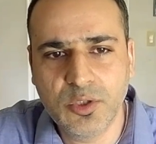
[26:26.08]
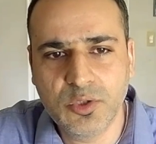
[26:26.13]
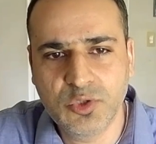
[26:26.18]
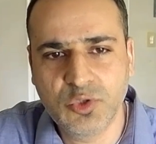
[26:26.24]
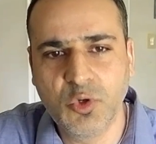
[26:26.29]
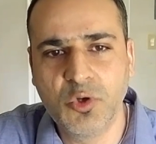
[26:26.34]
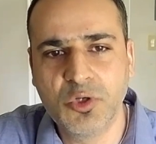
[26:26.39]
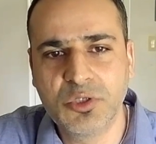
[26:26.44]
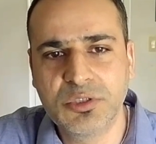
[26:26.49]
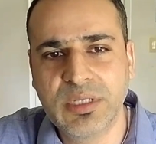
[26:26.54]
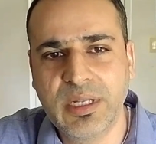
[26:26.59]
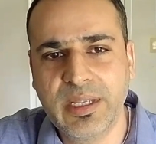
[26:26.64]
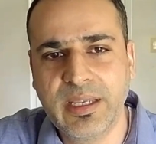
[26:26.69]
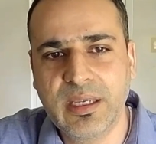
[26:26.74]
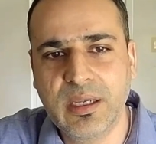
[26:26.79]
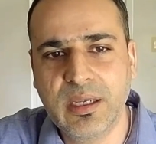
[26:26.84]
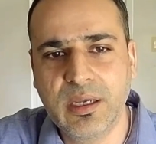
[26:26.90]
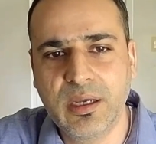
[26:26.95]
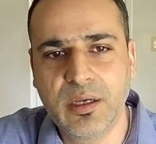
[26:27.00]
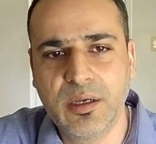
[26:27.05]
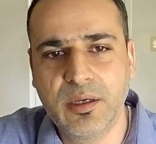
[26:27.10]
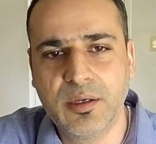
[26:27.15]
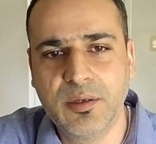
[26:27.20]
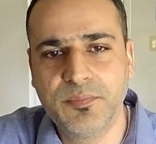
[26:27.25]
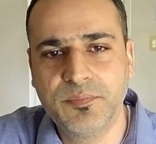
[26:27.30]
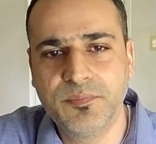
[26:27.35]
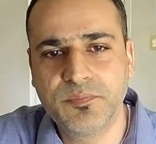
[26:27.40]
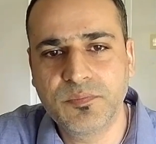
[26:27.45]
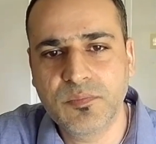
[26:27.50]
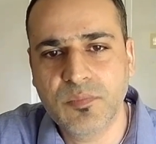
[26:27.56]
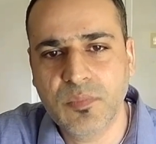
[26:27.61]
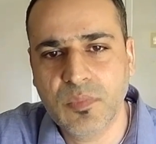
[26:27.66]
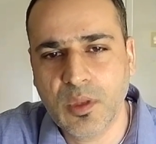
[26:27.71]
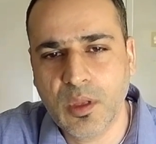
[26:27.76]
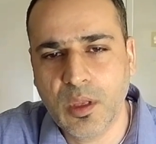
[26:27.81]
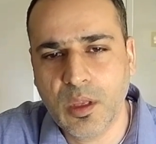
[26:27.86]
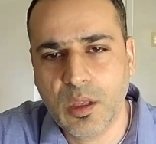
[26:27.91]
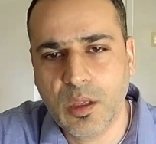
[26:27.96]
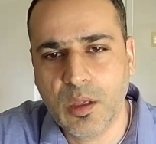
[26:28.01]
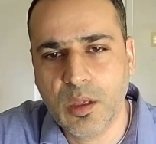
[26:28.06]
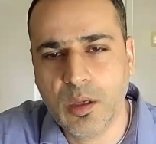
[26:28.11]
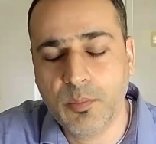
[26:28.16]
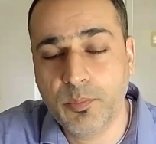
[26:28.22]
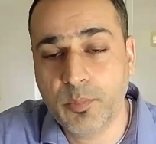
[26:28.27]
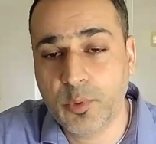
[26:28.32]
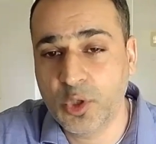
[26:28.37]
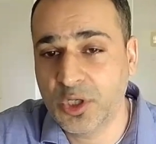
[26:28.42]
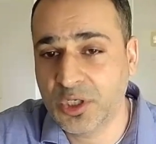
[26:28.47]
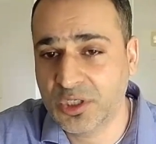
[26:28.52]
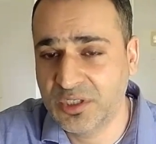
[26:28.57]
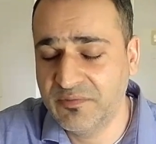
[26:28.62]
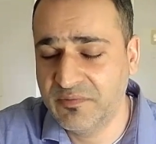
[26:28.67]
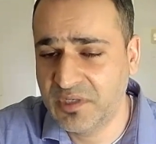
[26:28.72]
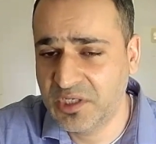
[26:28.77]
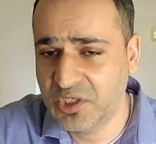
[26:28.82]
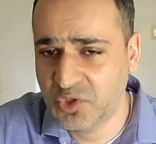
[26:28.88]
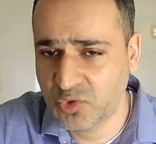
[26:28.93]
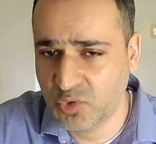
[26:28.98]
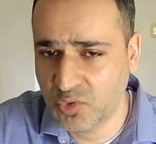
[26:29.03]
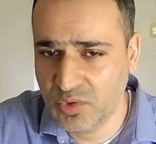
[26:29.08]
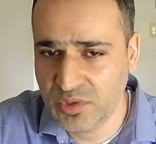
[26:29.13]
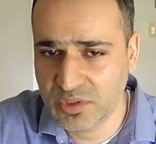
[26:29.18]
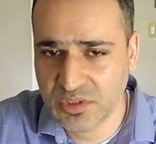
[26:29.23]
shows like Productivity Show.